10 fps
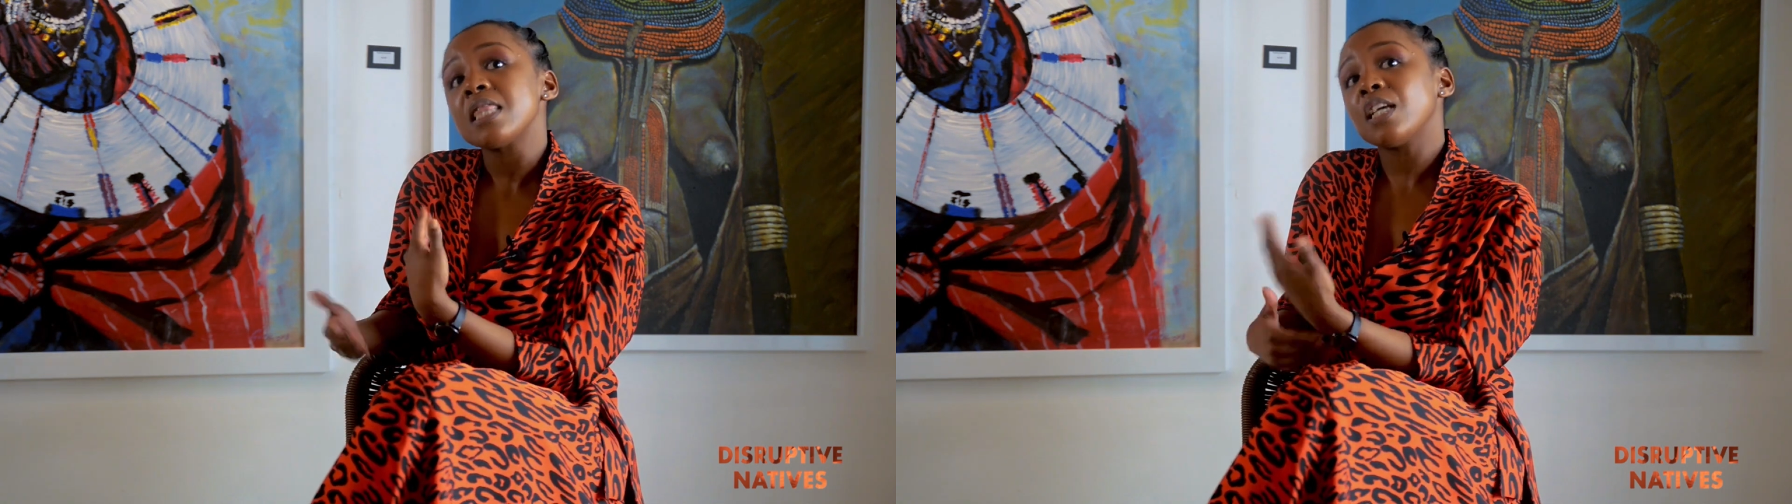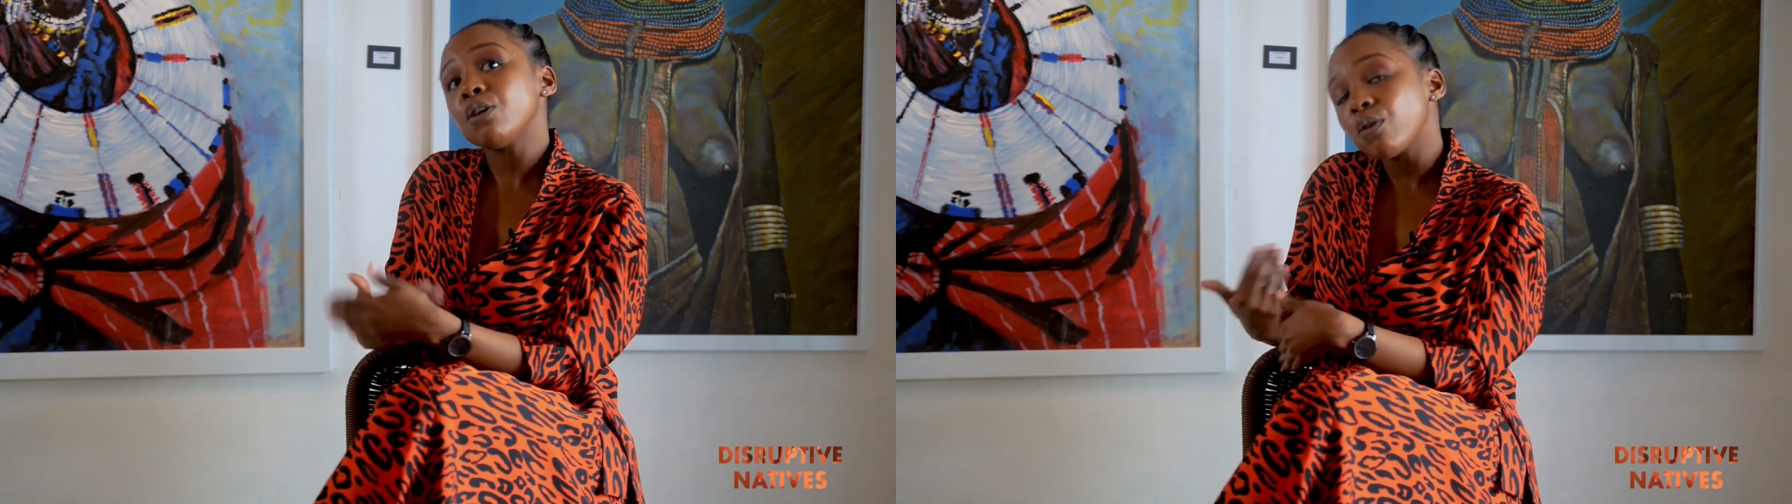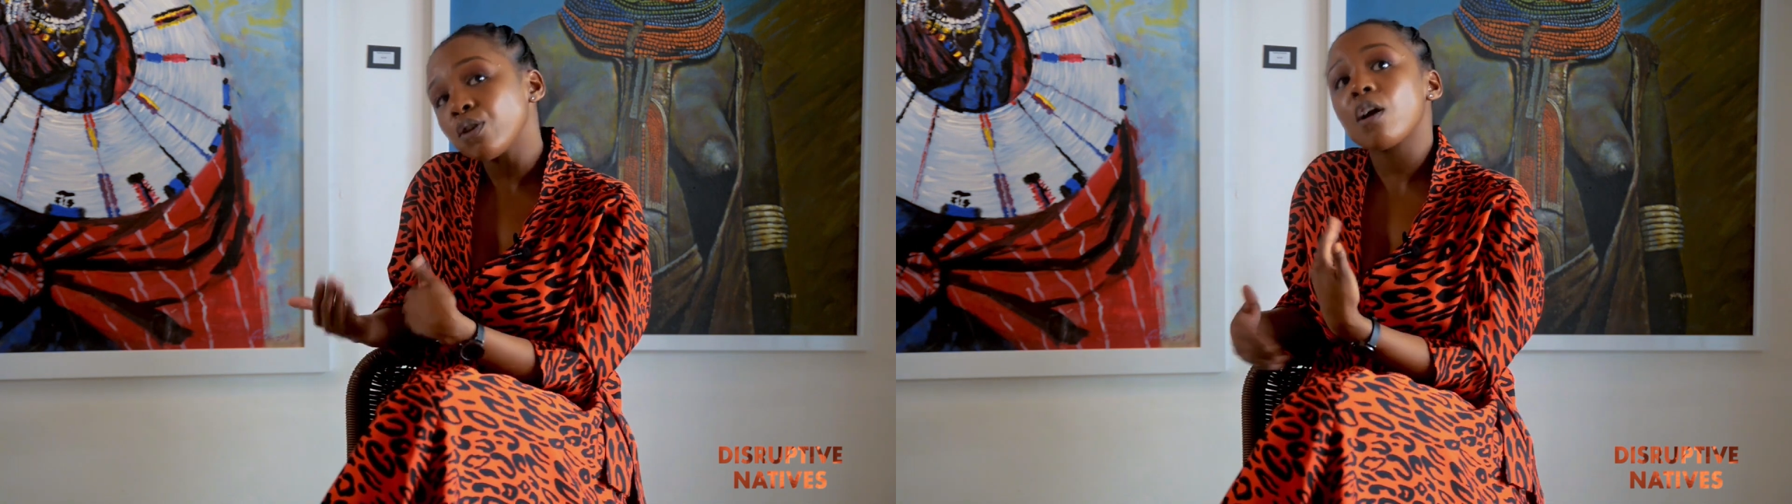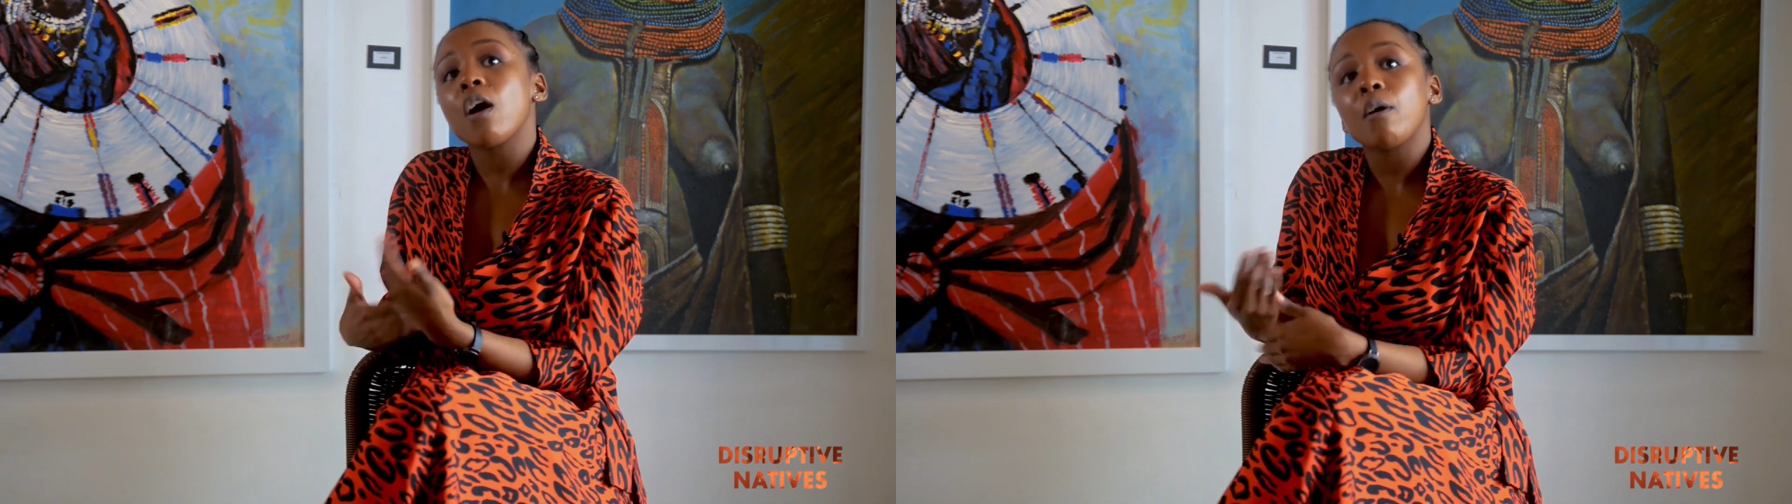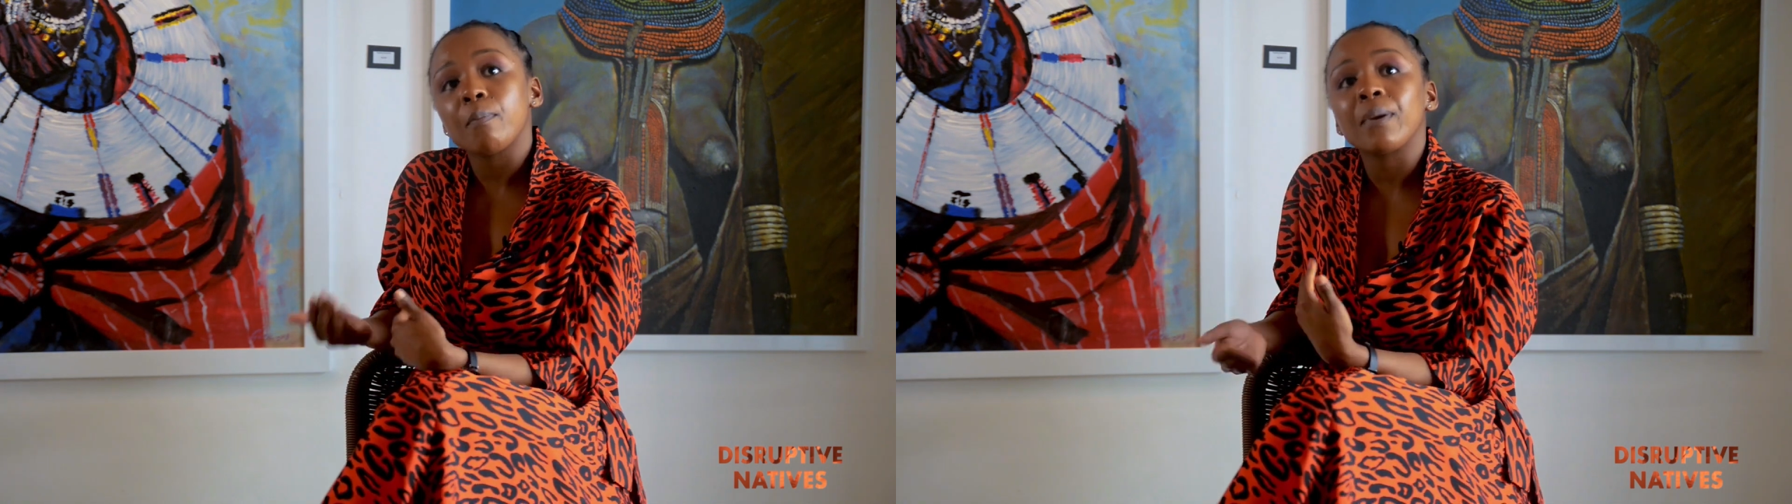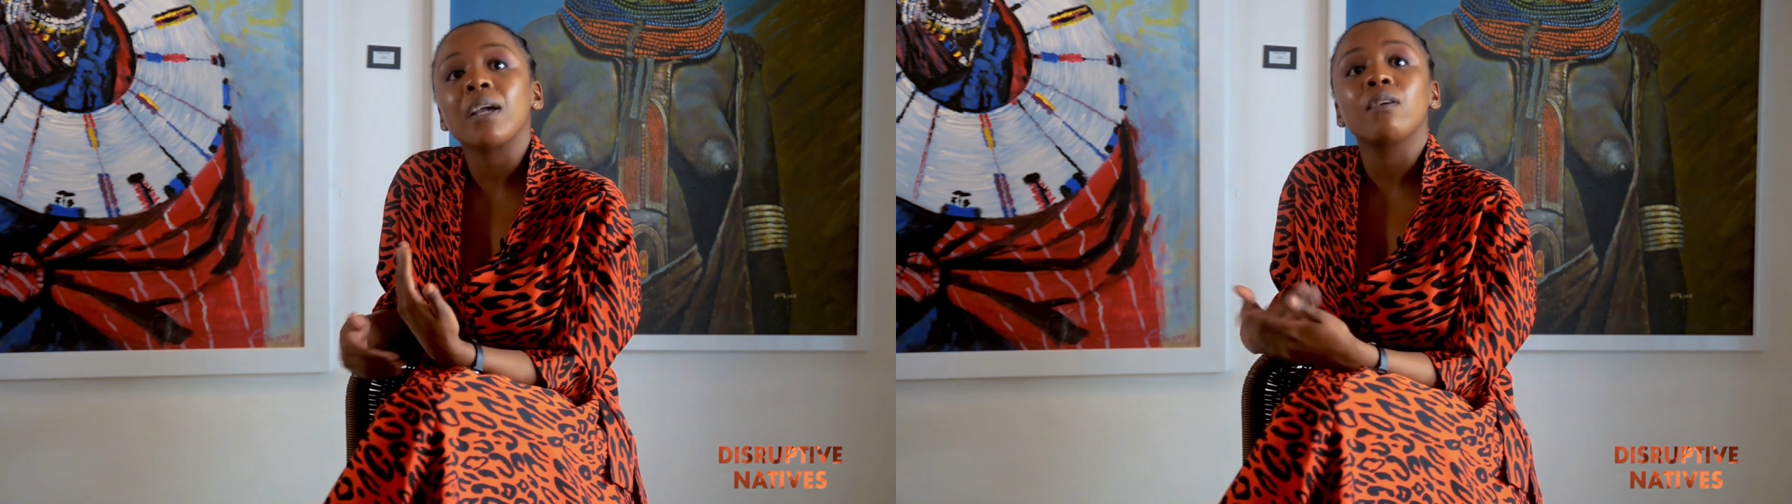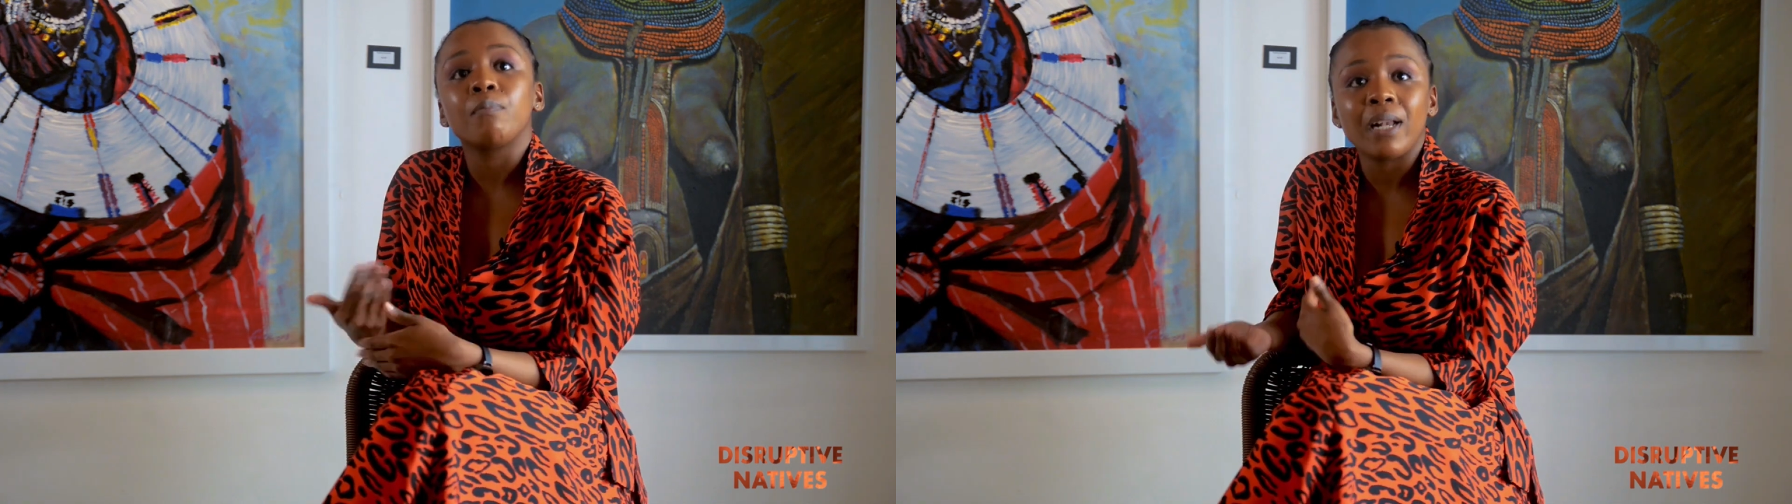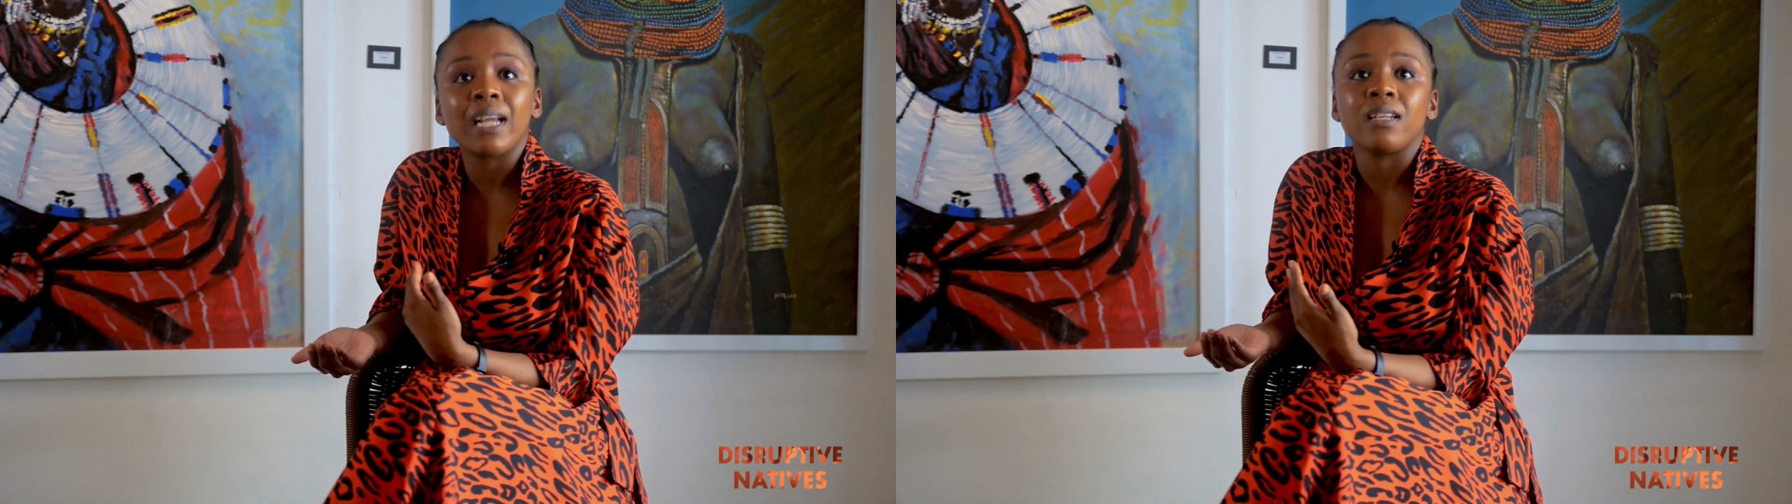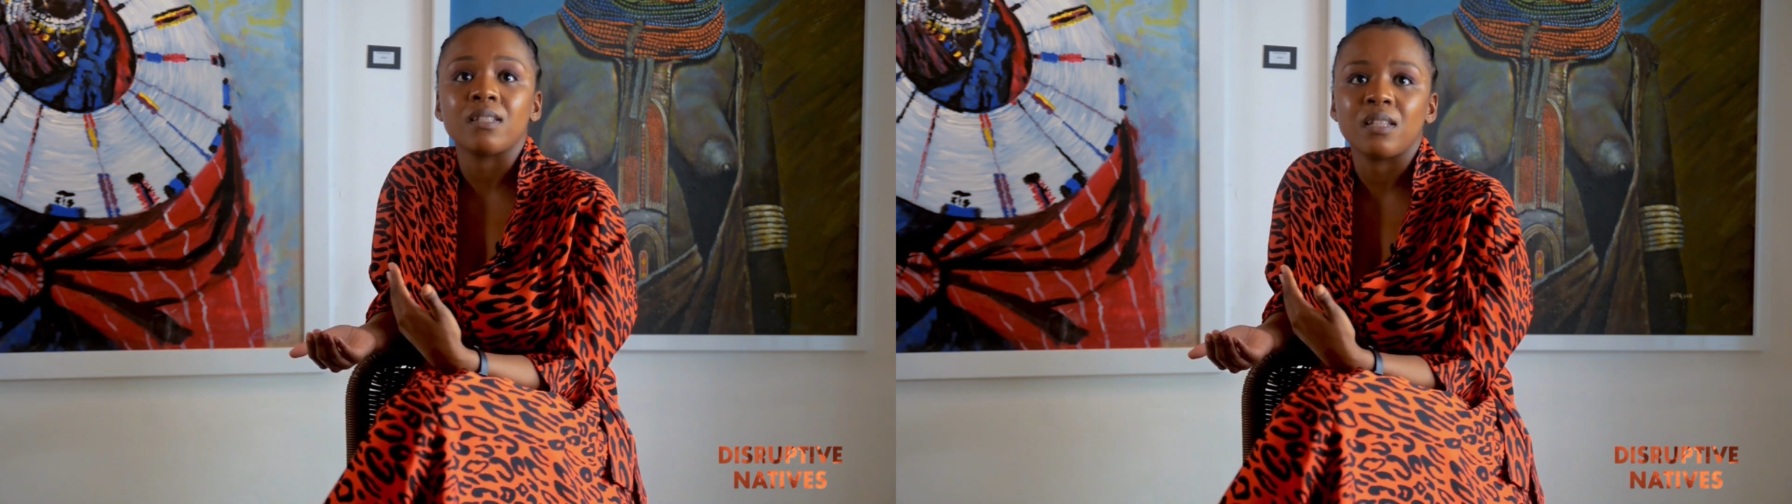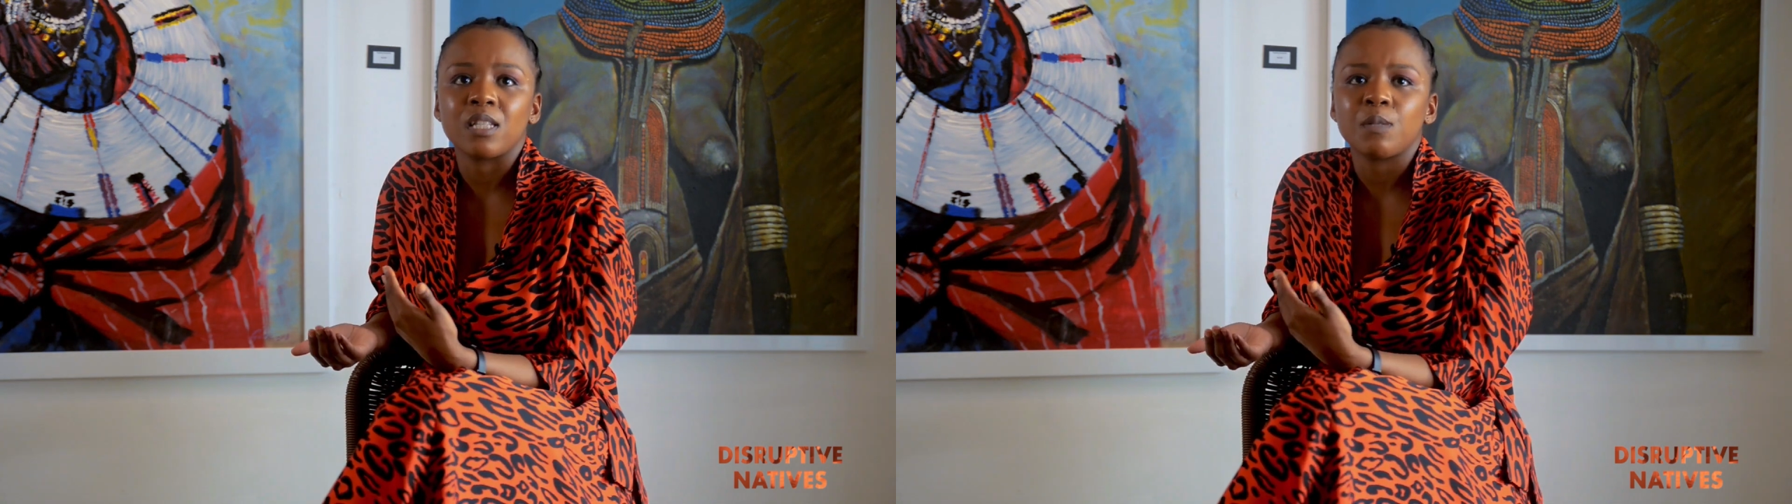there are big players in the